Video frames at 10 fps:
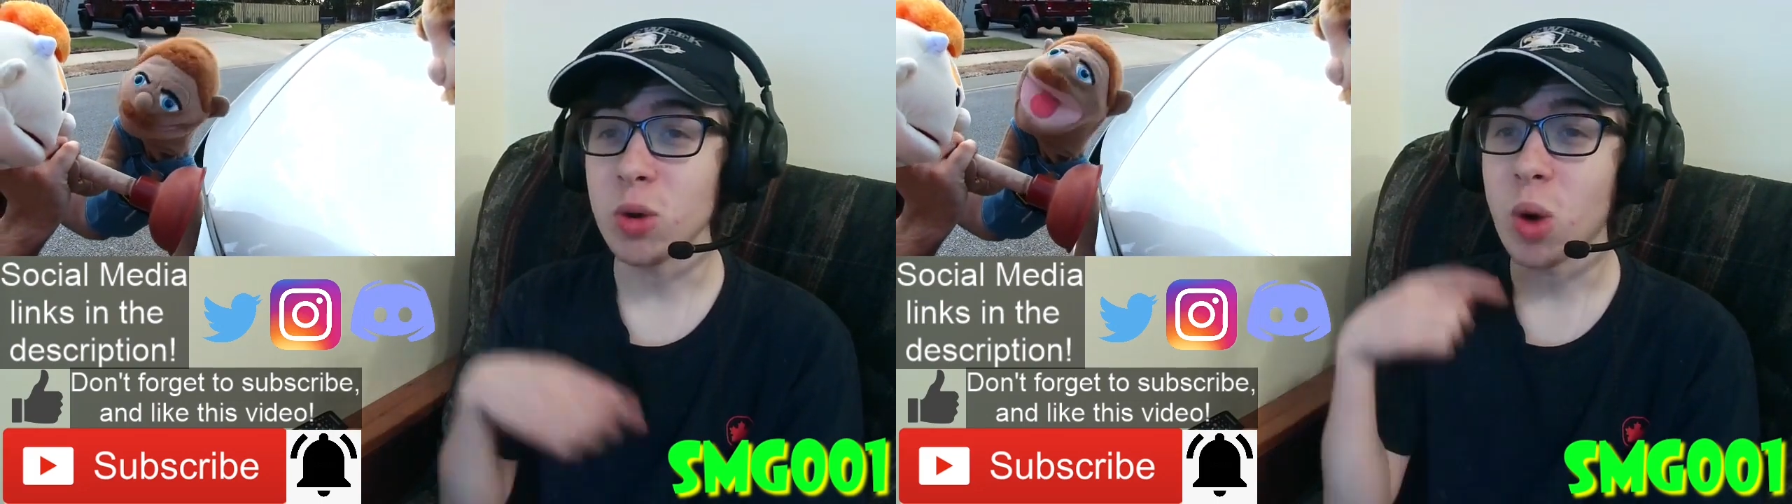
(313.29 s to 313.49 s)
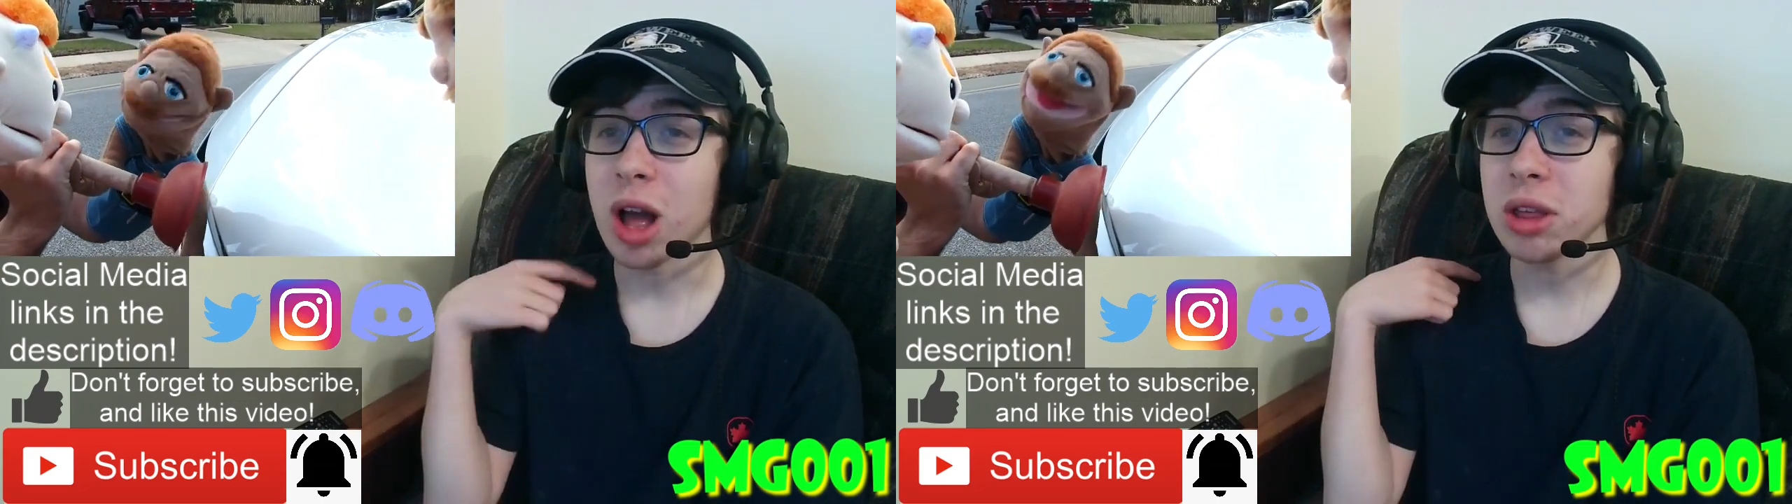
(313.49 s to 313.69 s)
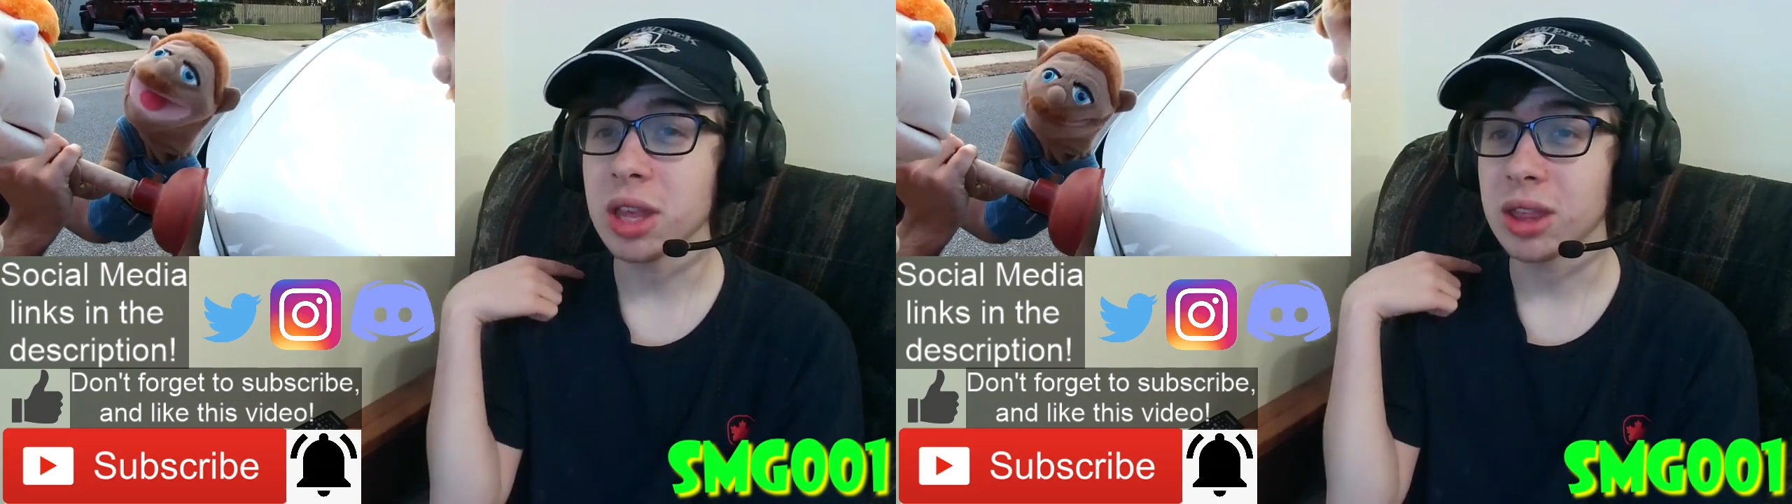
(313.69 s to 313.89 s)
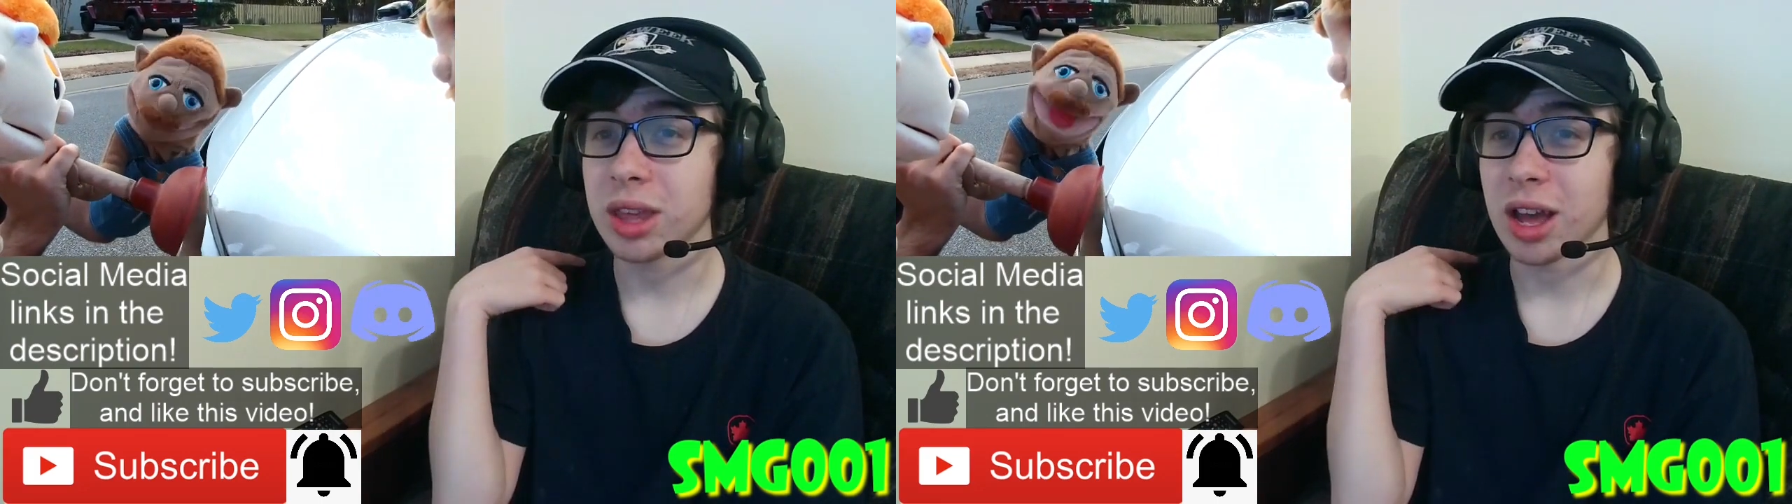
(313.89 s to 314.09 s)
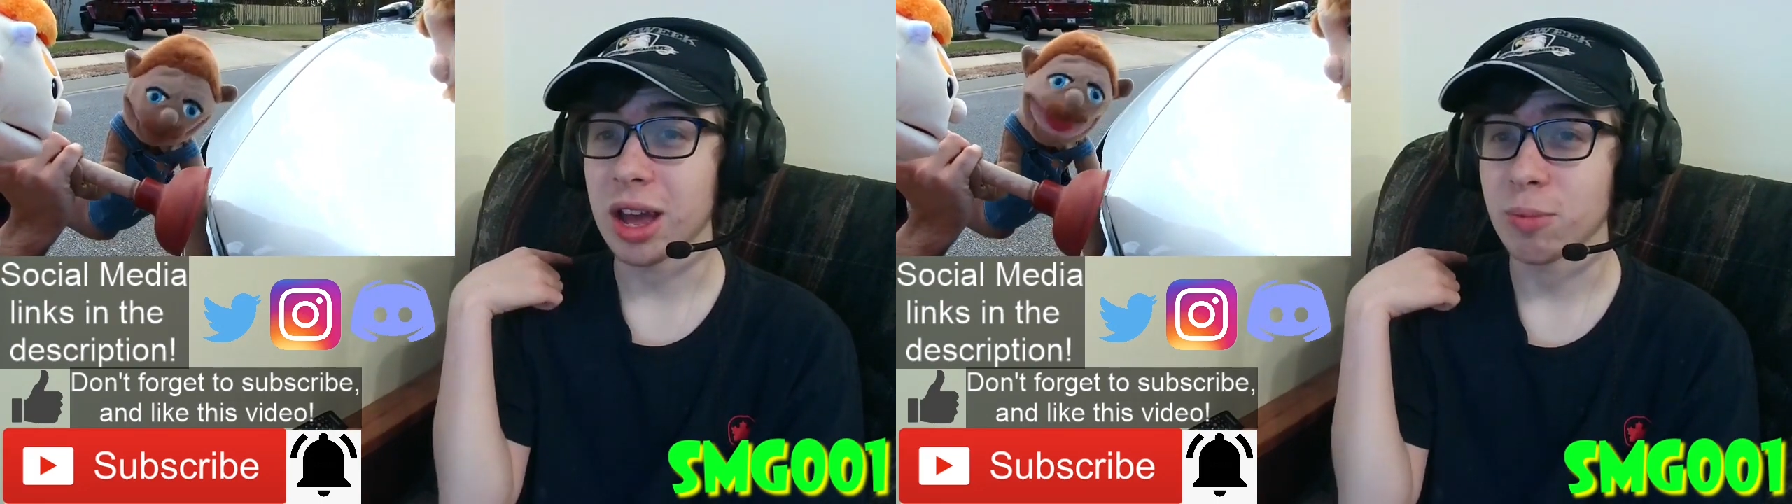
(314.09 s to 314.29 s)
while since
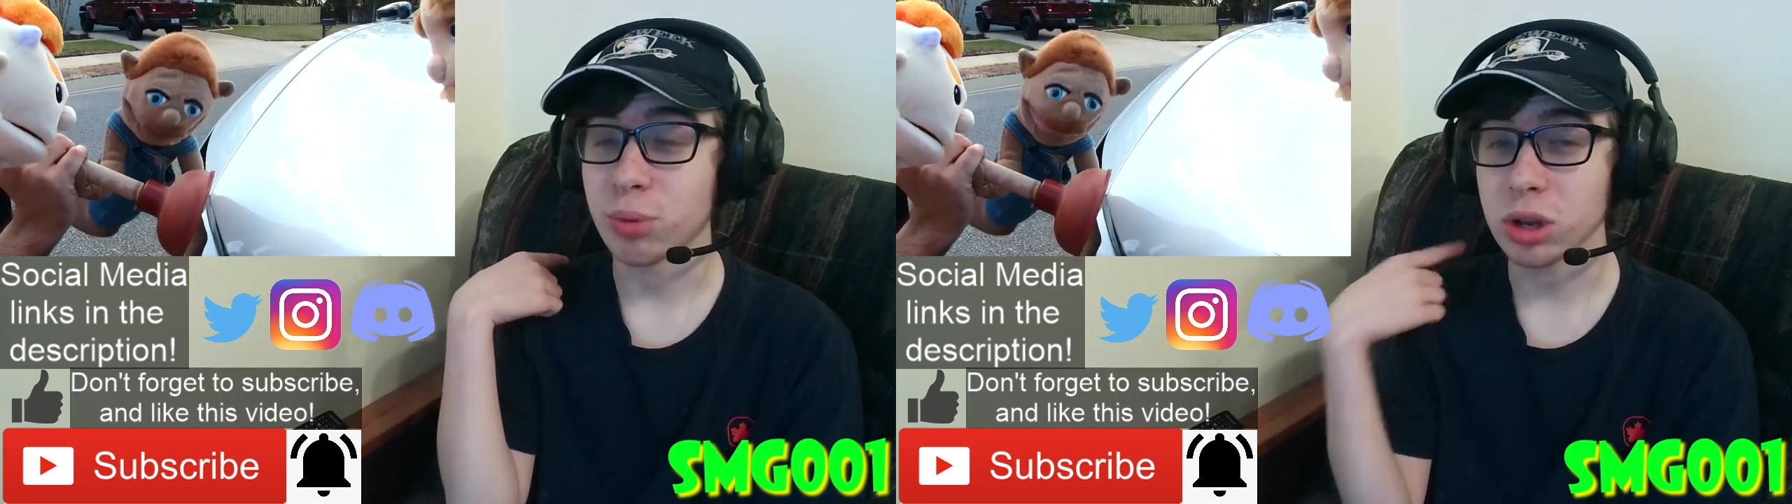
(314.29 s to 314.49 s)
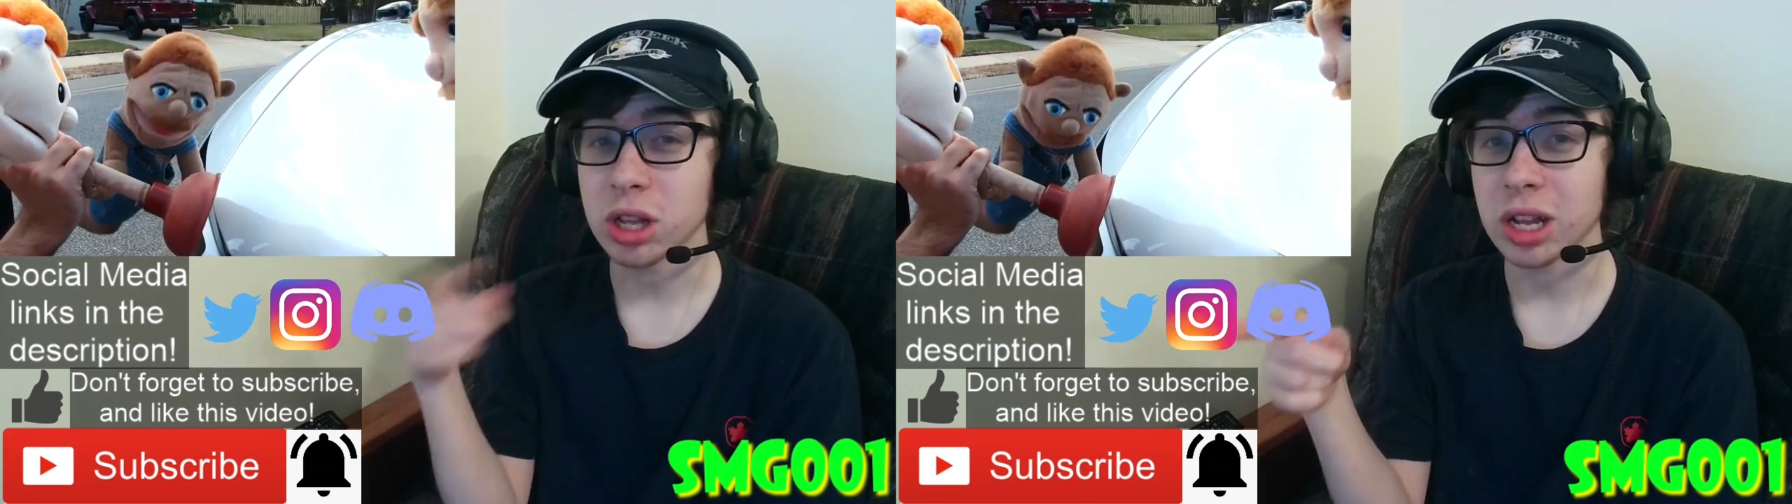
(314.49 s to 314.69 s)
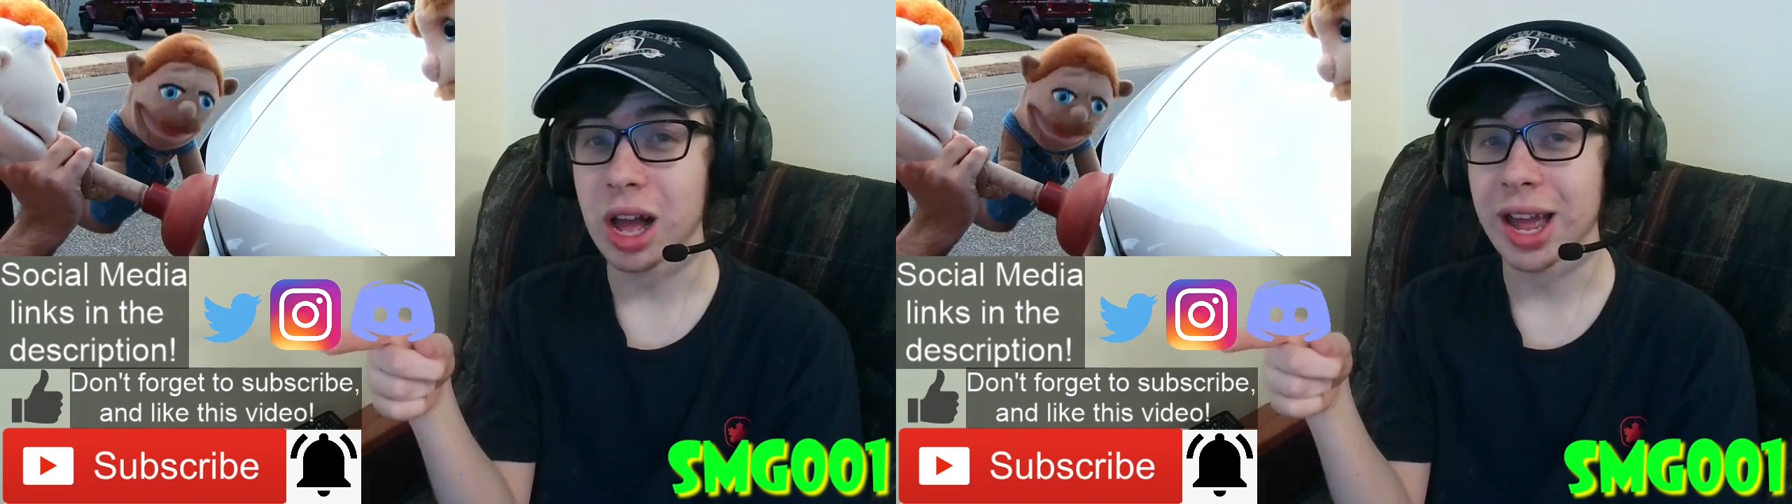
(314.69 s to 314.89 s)
uh, Brooklyn guy